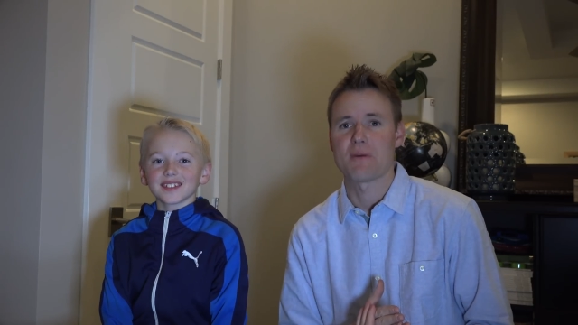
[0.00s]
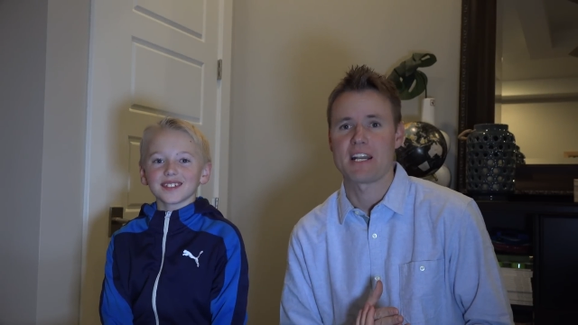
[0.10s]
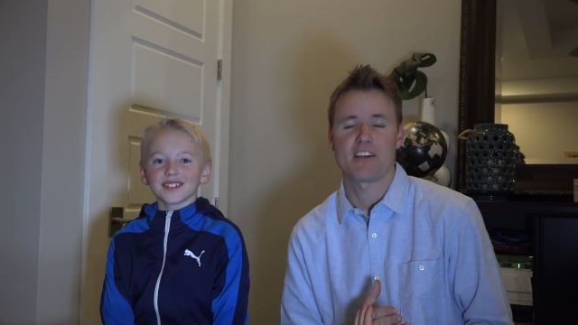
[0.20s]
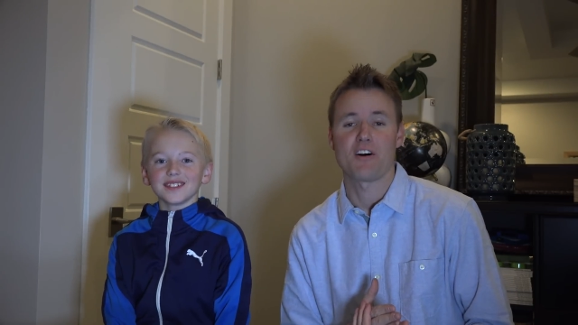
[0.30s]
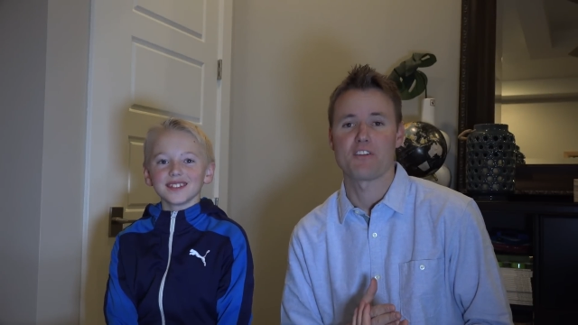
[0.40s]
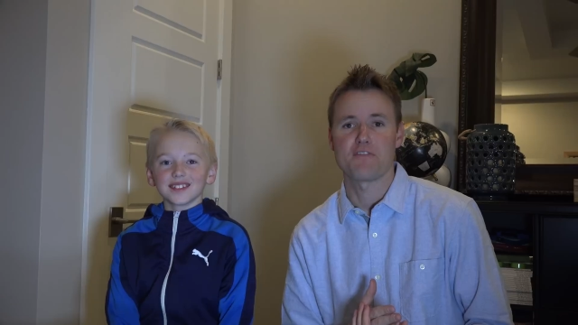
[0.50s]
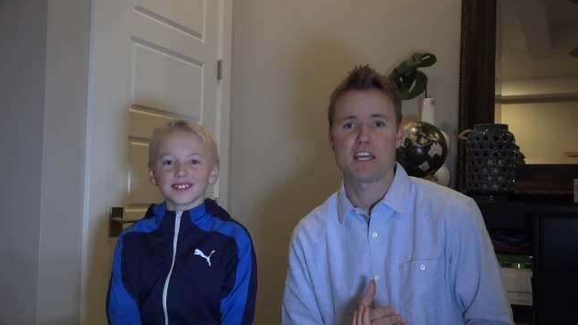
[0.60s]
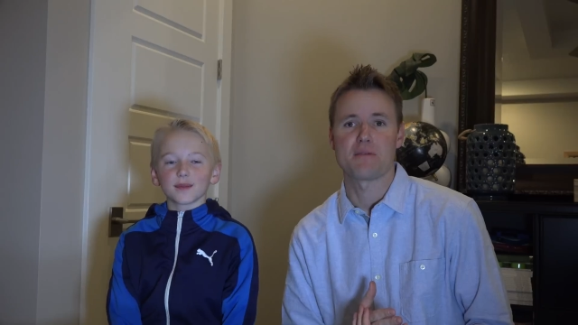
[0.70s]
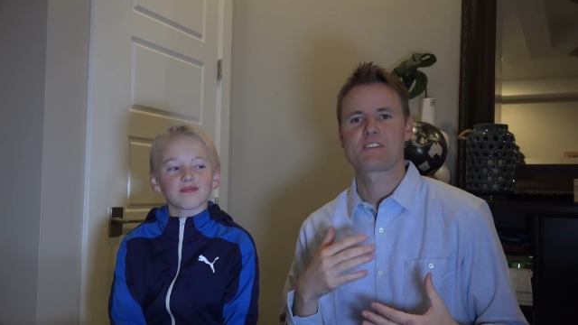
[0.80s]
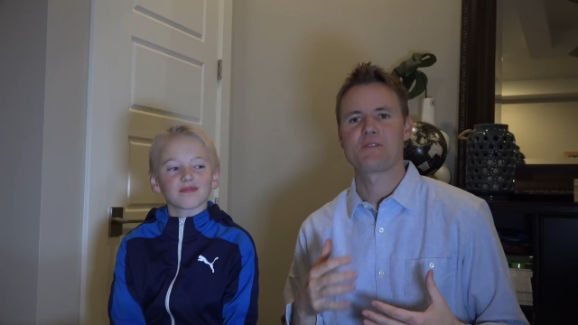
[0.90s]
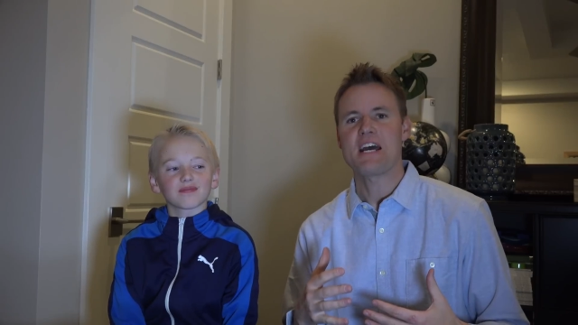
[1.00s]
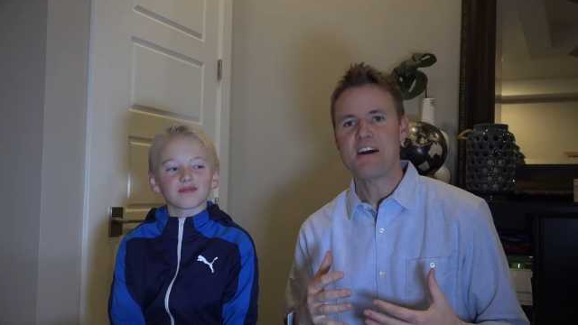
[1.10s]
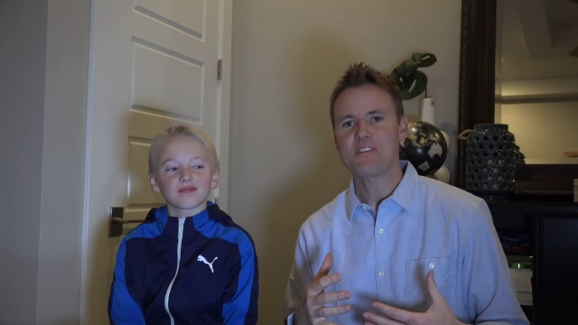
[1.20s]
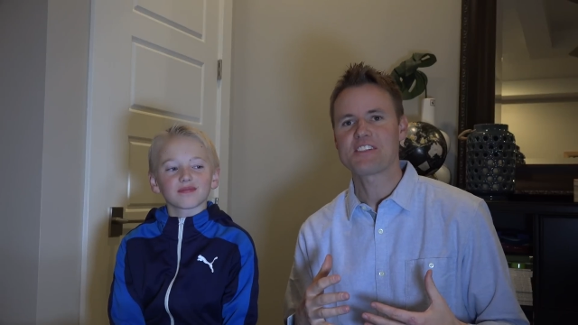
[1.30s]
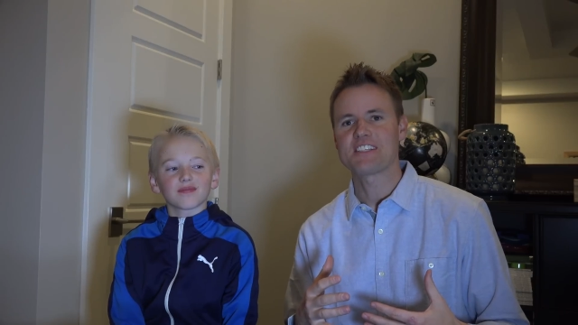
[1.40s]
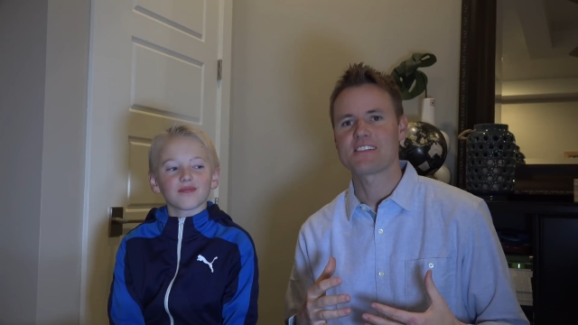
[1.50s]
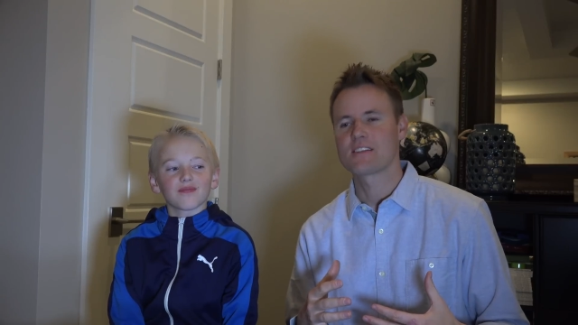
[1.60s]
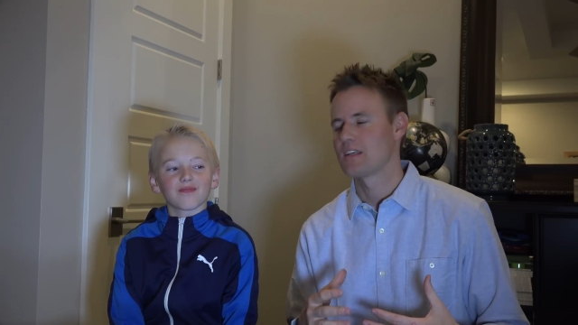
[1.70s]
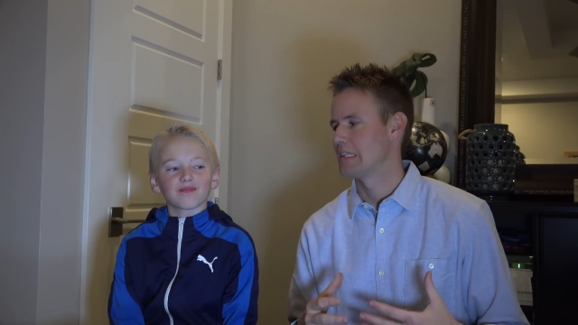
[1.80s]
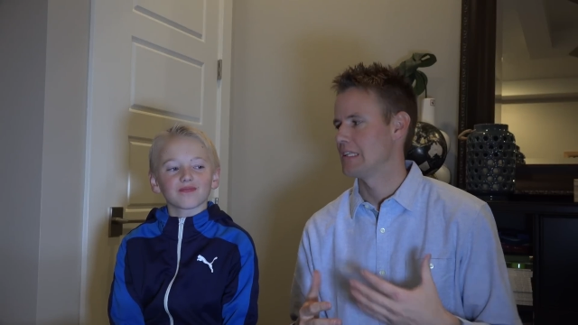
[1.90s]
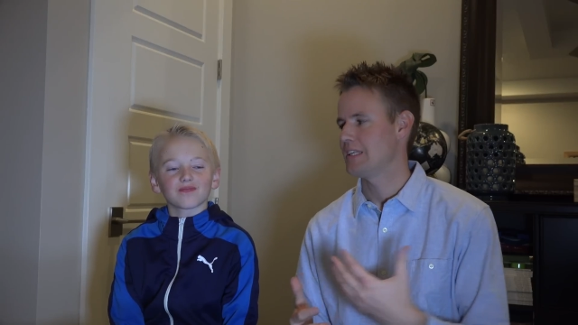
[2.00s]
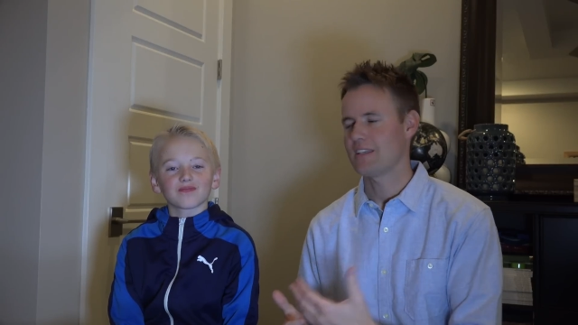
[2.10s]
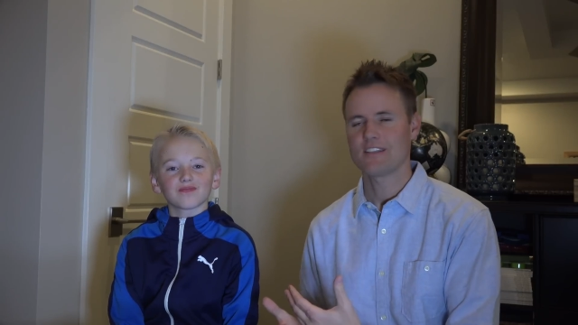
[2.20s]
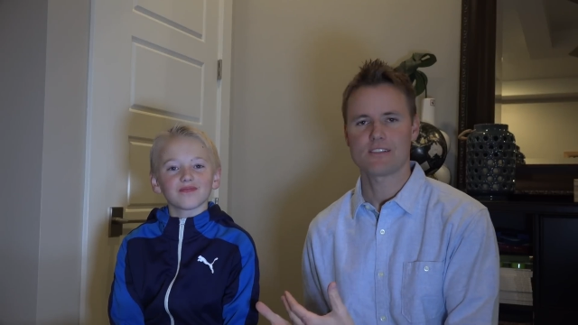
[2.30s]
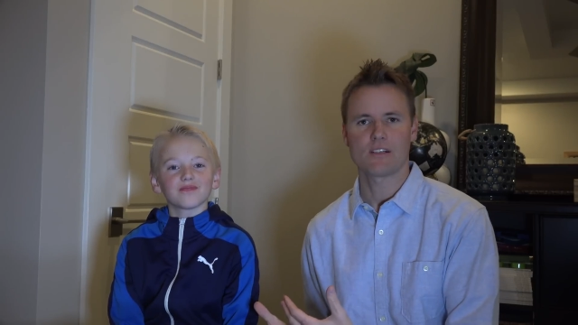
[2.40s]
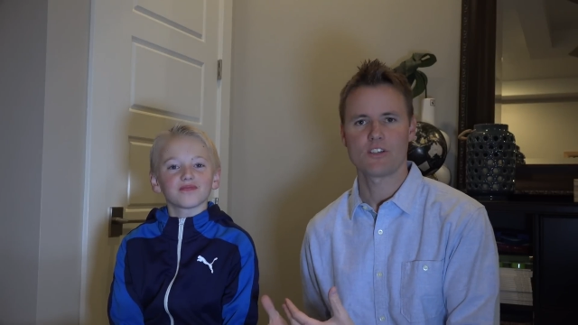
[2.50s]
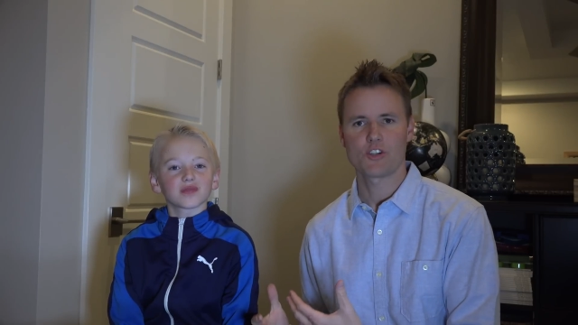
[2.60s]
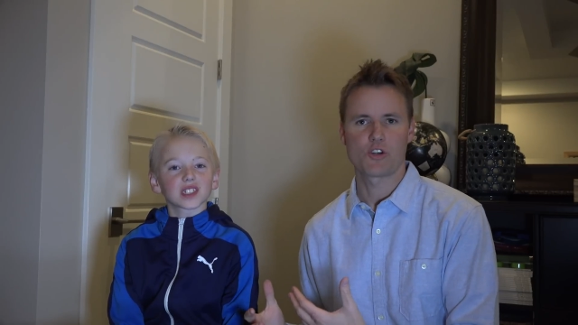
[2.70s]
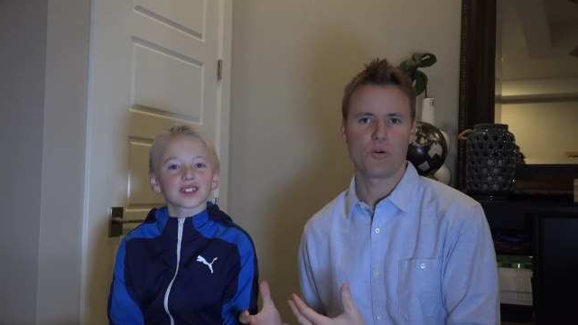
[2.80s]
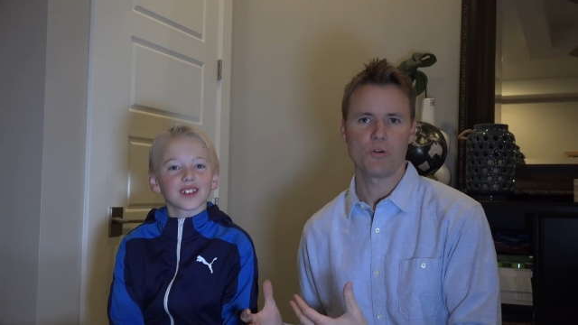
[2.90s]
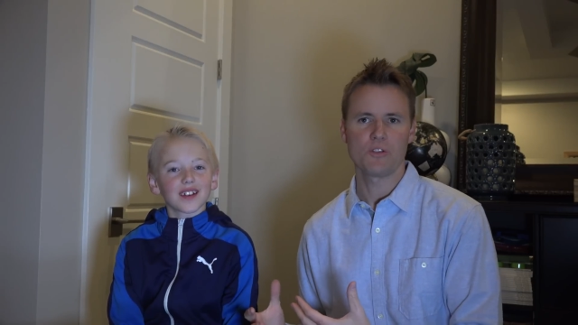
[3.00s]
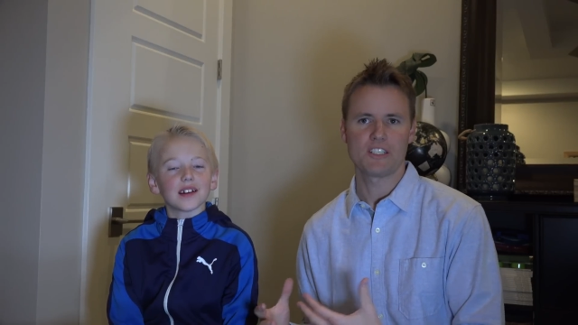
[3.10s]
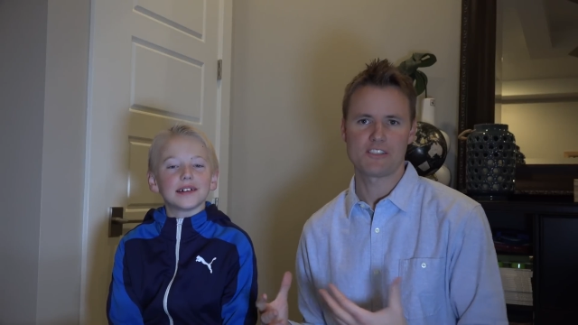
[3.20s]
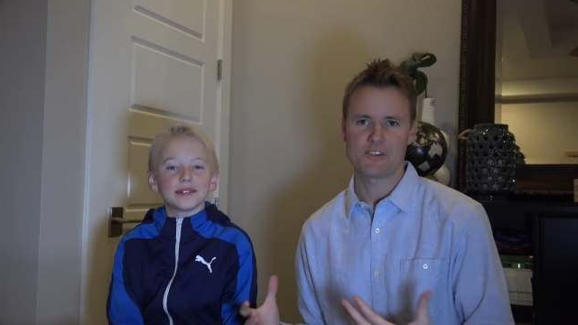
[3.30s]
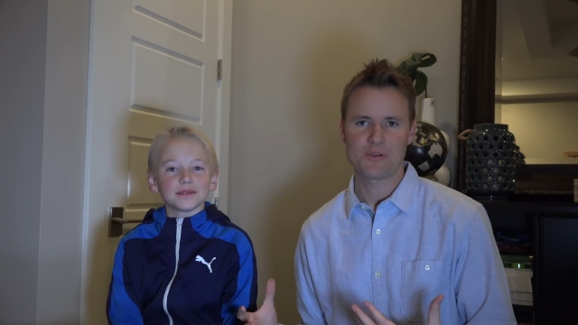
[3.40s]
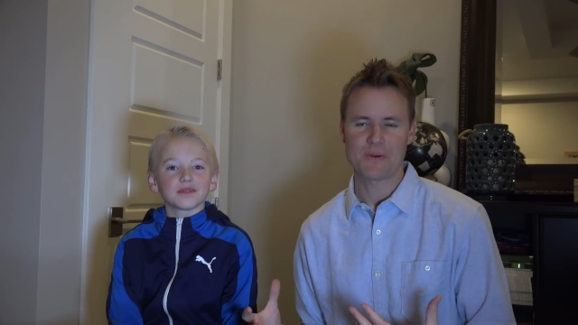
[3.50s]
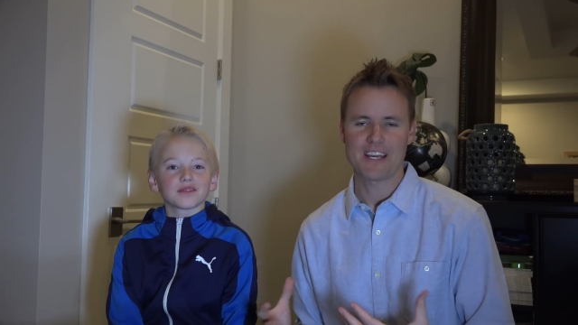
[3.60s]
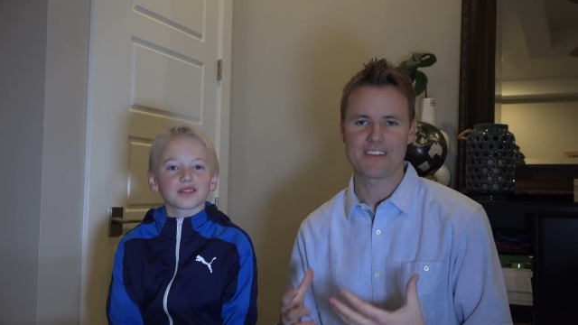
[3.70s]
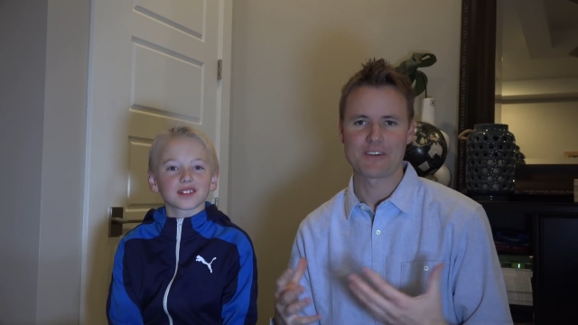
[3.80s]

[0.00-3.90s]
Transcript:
Speaker 1: Mining Hall of Fame. So now, since Lincoln has earned gold in his own way,